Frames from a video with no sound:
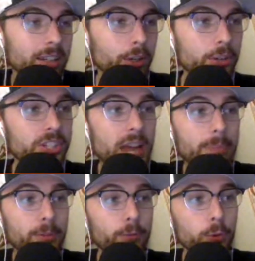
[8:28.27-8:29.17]
you know, to
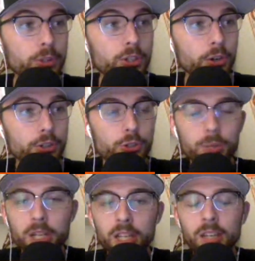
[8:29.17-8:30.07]
snap the 4-start
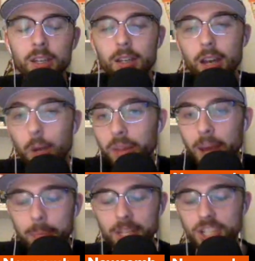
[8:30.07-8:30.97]
streak
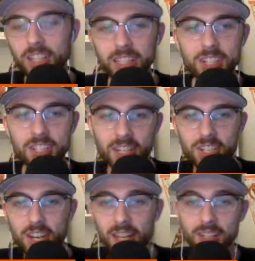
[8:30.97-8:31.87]
without pitching at least
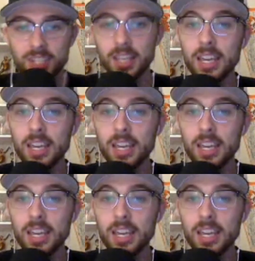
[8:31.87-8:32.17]
6 innings,